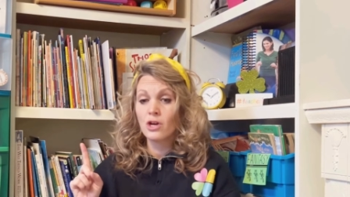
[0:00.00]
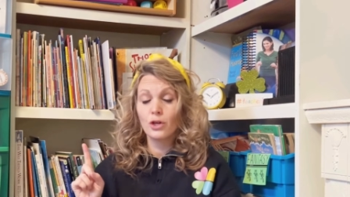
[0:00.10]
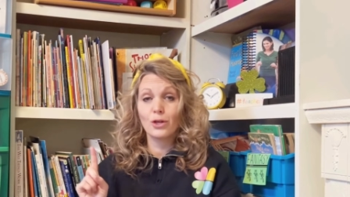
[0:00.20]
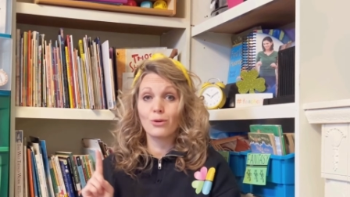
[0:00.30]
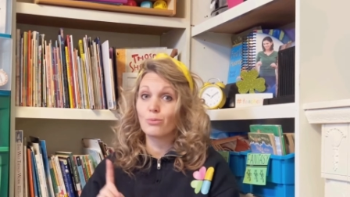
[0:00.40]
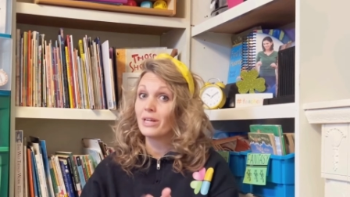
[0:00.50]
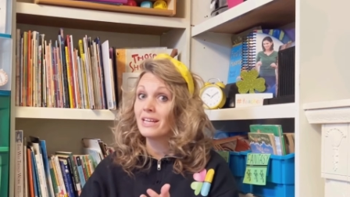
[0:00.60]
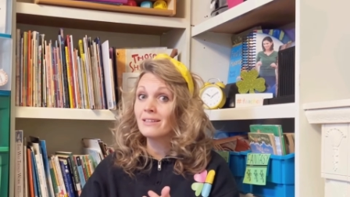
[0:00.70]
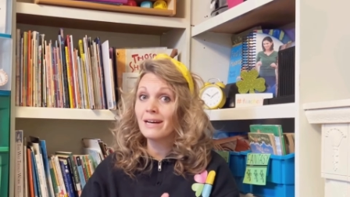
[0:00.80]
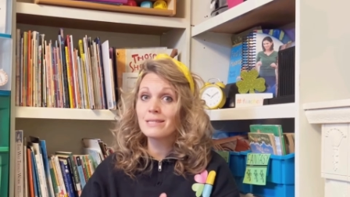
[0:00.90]
your
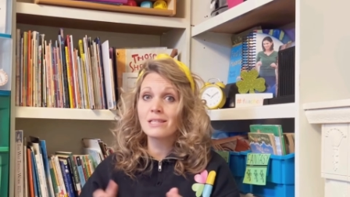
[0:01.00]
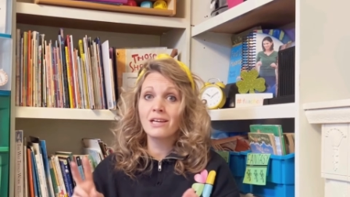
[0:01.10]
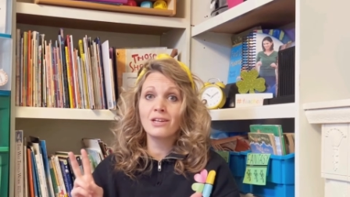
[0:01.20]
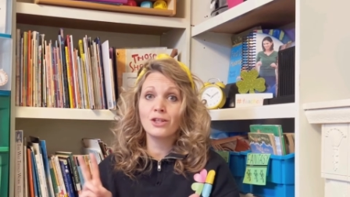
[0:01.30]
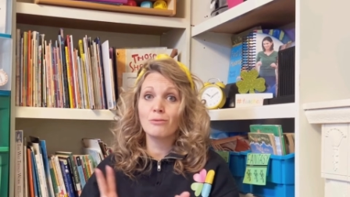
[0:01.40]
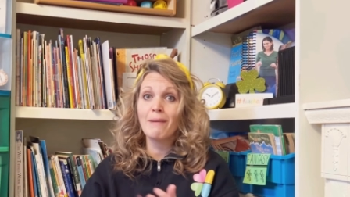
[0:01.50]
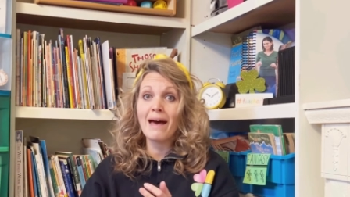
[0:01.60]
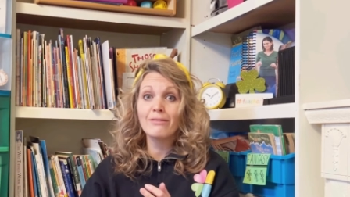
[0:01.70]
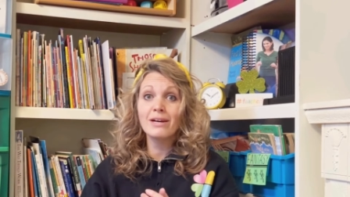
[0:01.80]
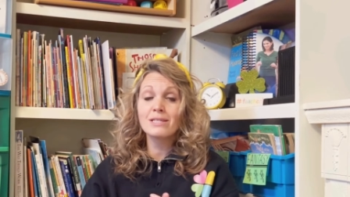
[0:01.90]
reading lesson, your
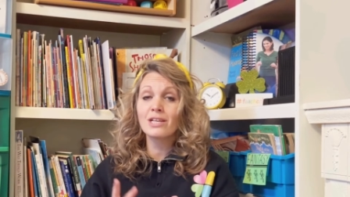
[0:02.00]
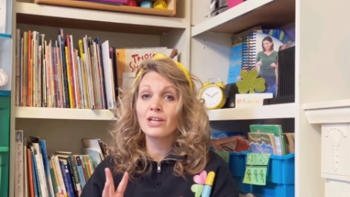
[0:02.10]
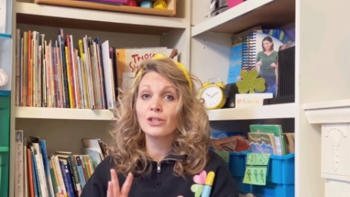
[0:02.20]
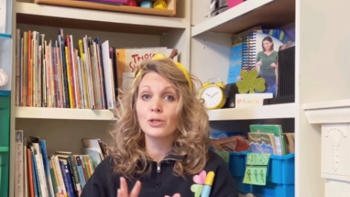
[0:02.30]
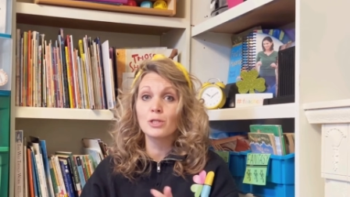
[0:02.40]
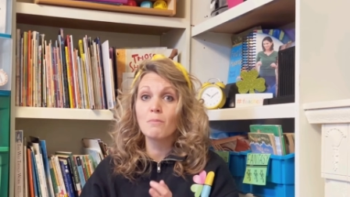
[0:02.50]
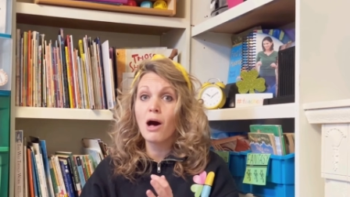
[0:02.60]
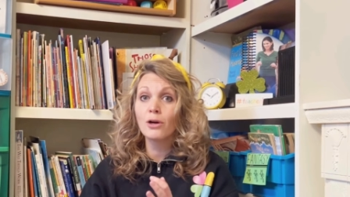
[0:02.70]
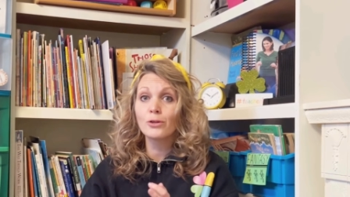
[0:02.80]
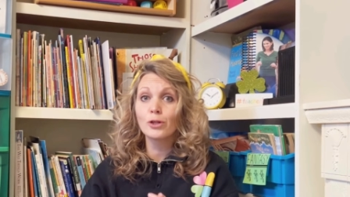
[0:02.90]
math lesson, your
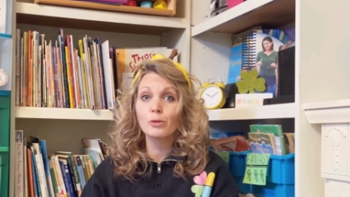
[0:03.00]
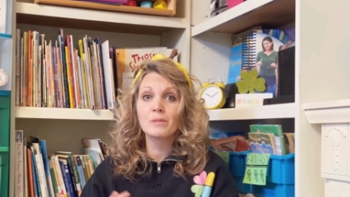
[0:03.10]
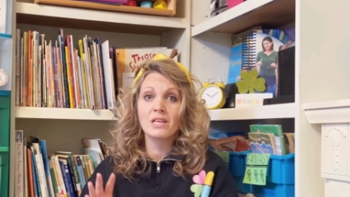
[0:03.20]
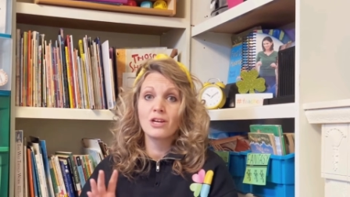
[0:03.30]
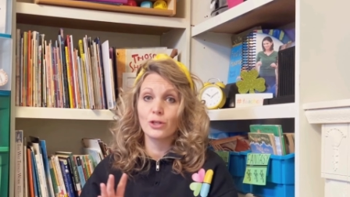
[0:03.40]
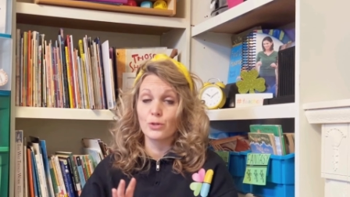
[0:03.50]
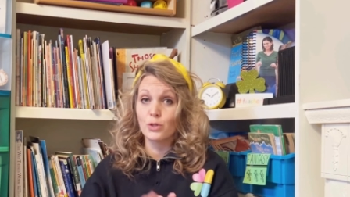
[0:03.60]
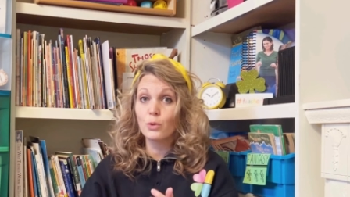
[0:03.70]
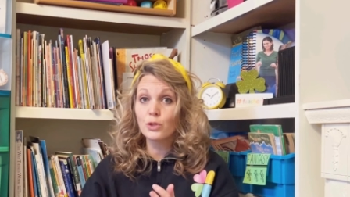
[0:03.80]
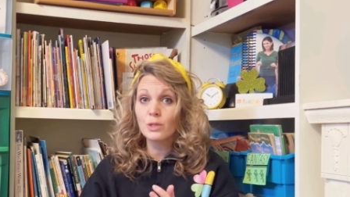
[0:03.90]
small groups, your
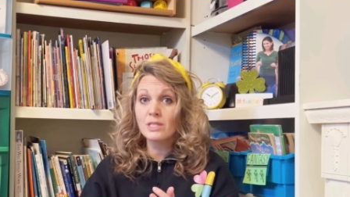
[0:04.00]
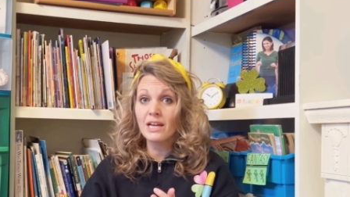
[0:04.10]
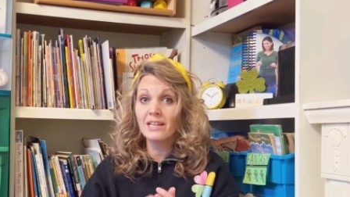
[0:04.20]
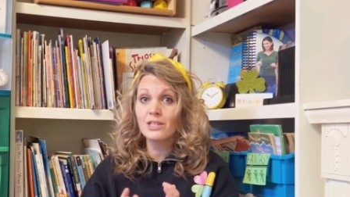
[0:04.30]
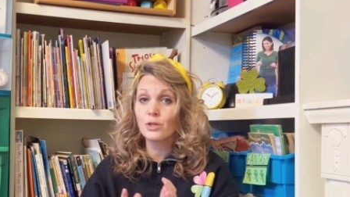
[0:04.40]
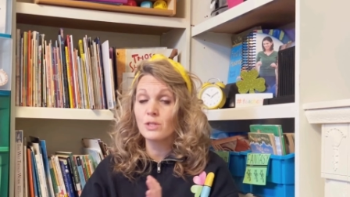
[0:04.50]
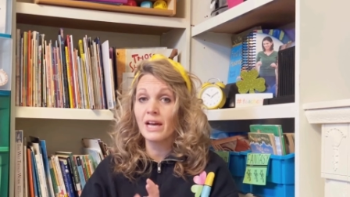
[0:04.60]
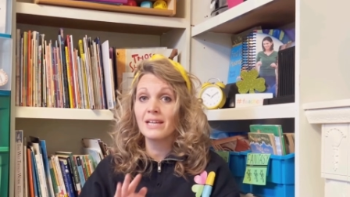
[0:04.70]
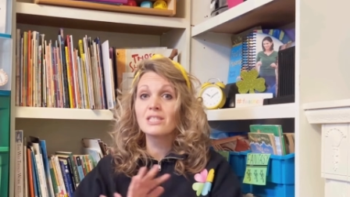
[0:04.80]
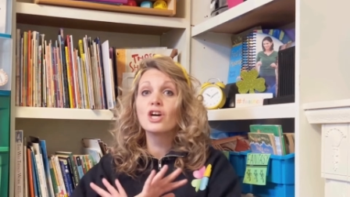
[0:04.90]
social studies, your
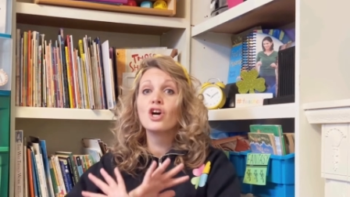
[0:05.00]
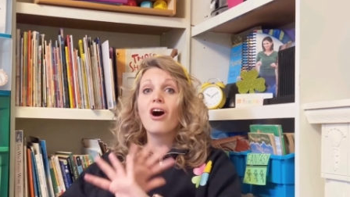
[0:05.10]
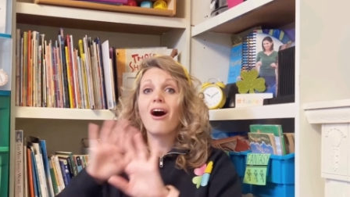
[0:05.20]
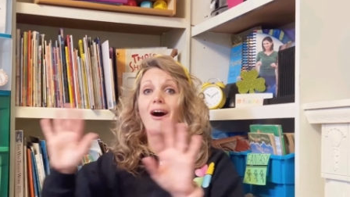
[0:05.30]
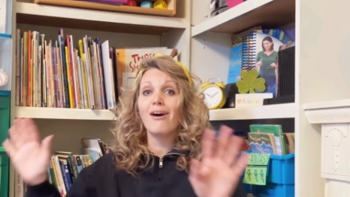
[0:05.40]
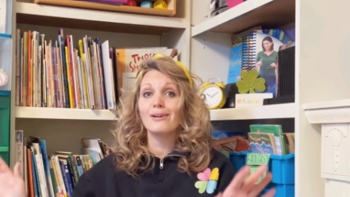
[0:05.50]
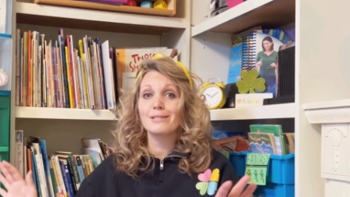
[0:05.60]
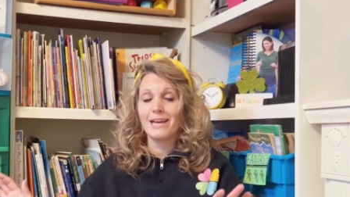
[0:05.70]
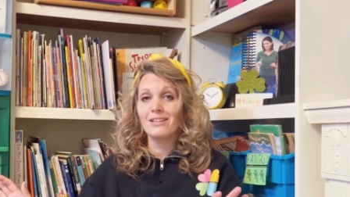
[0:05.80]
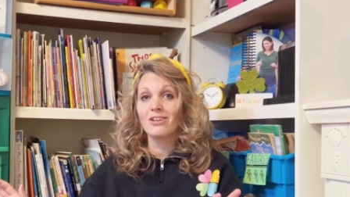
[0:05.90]
science, all
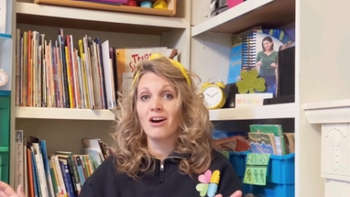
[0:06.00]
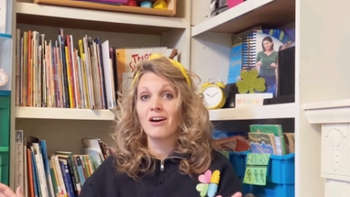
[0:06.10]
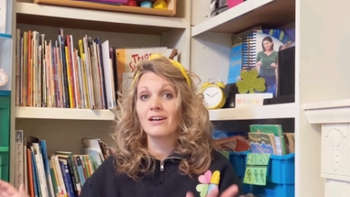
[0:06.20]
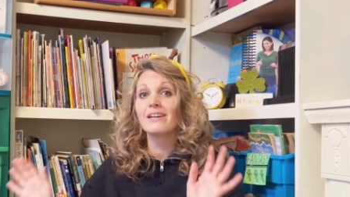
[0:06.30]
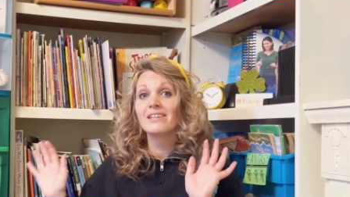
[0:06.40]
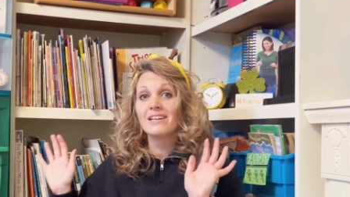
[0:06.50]
day long.